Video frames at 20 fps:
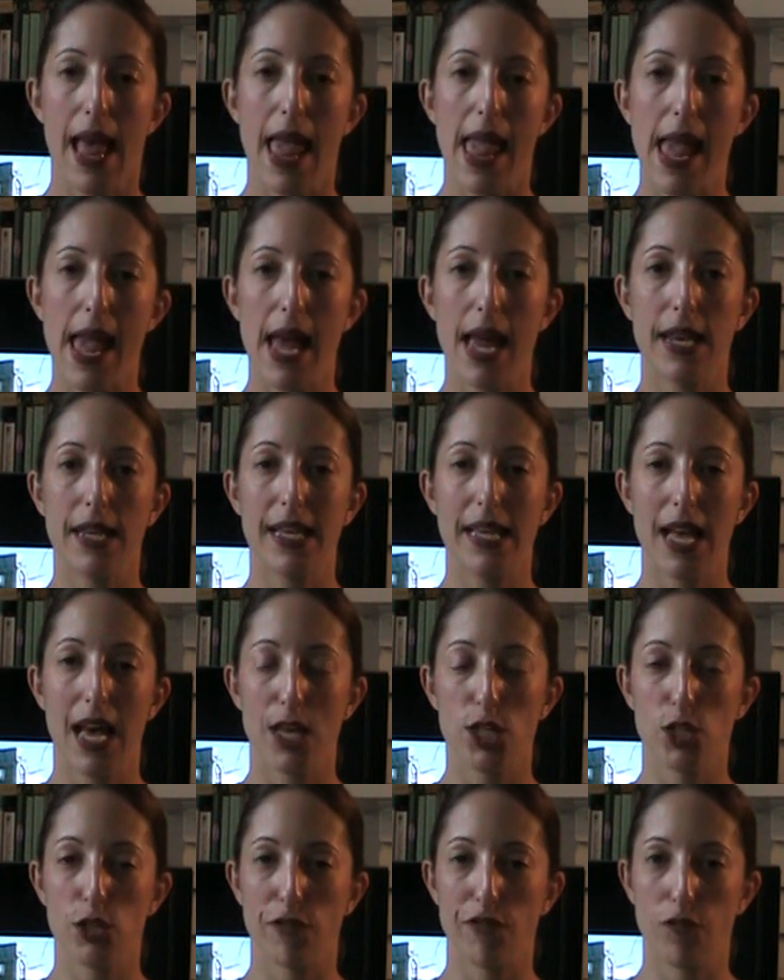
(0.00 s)
And he
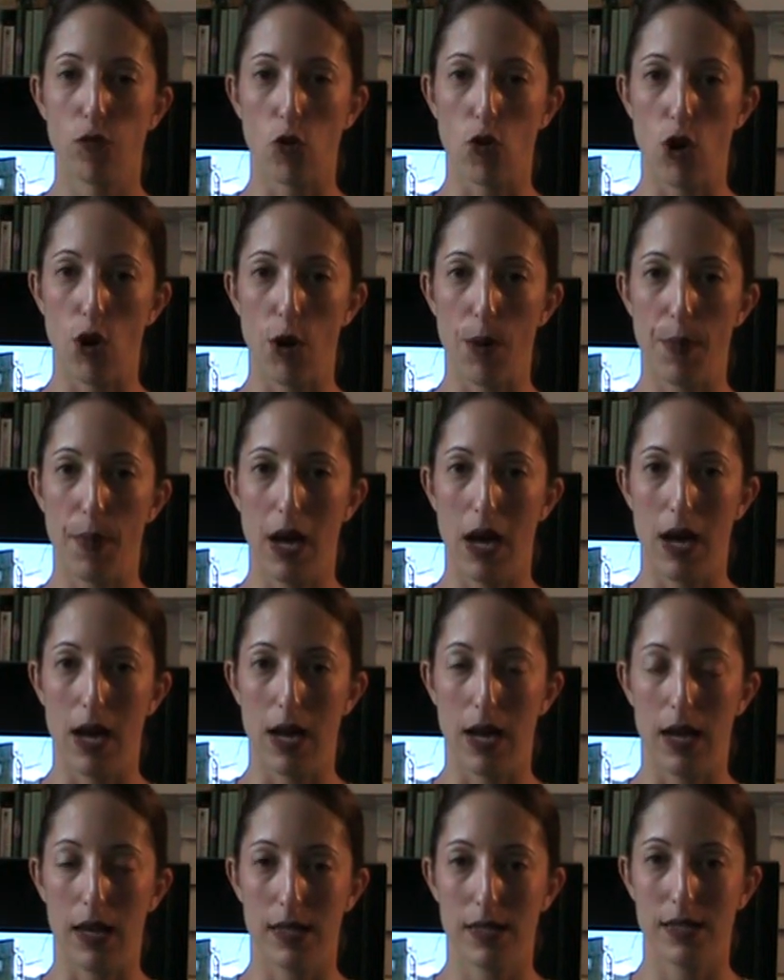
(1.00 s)
has to form
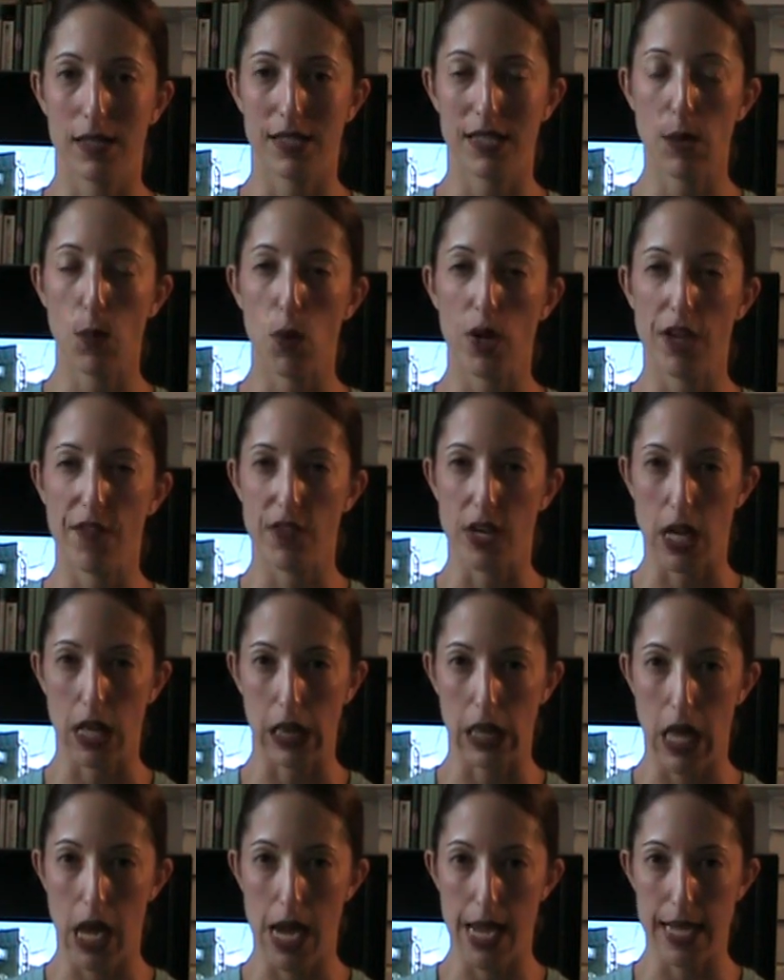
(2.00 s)
somewhat of an
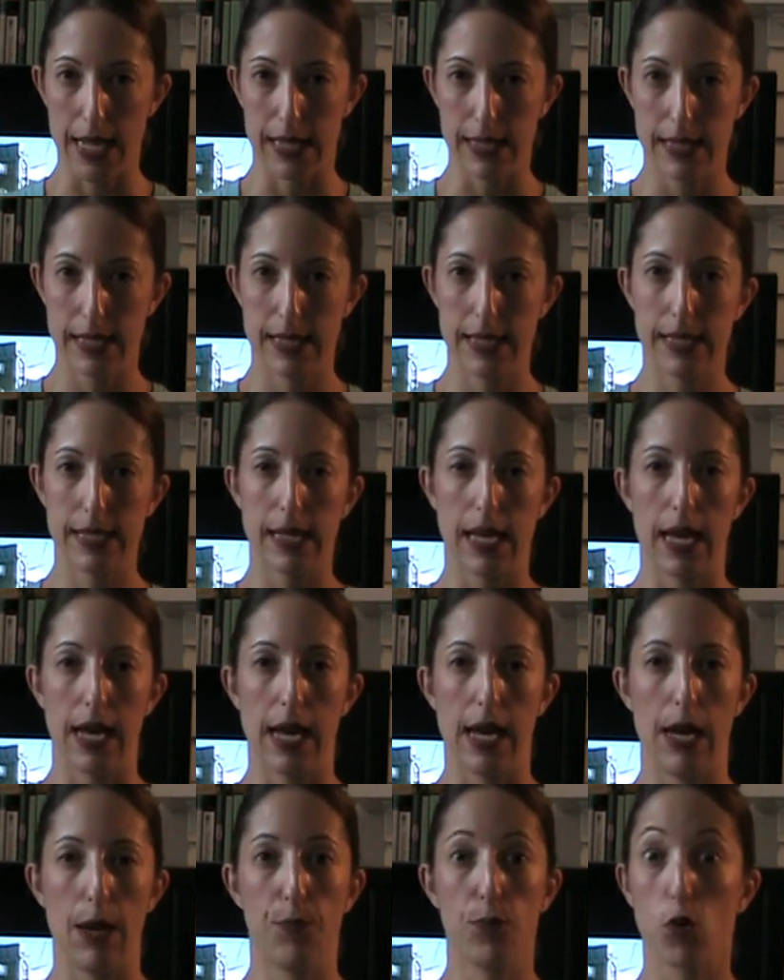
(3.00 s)
alliance,
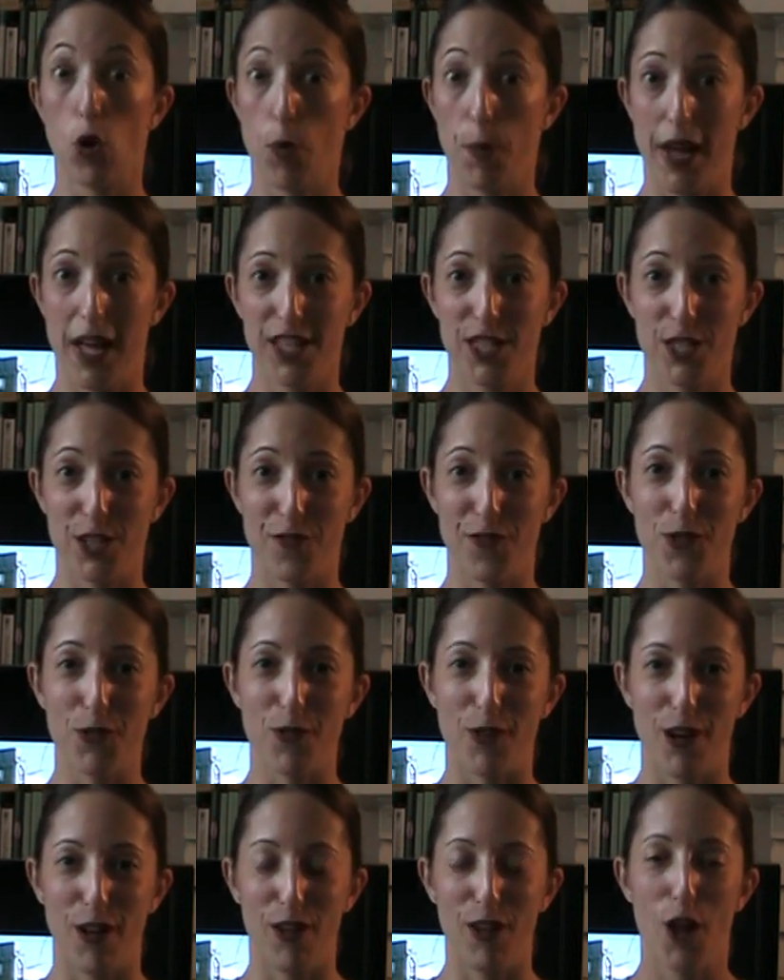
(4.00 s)
bromance, if you
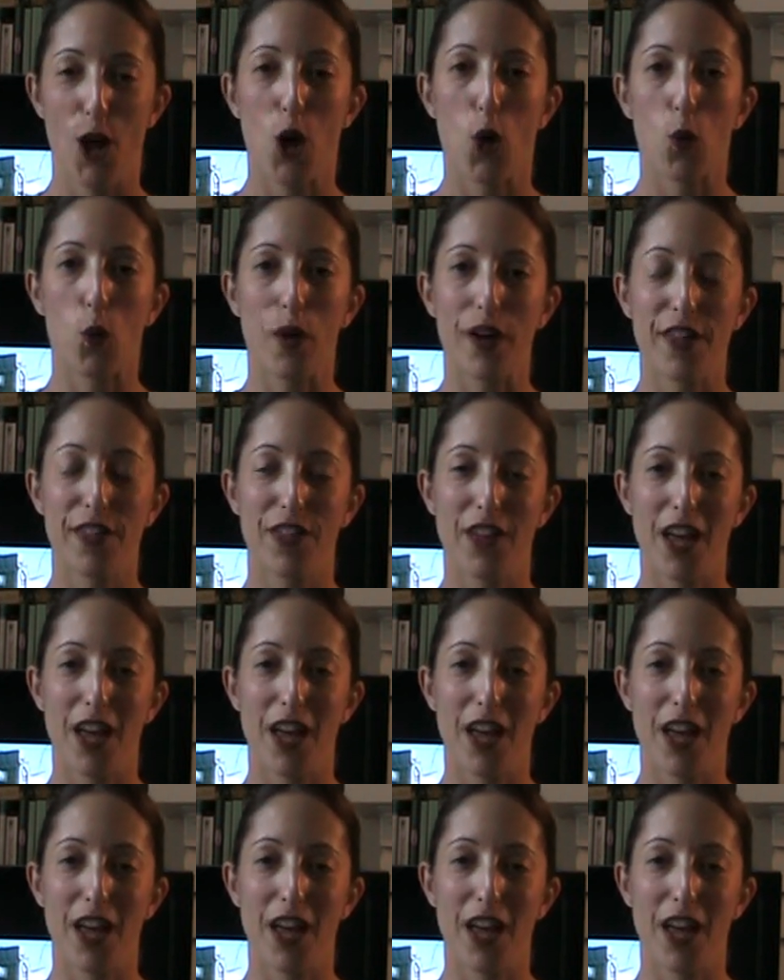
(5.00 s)
will, with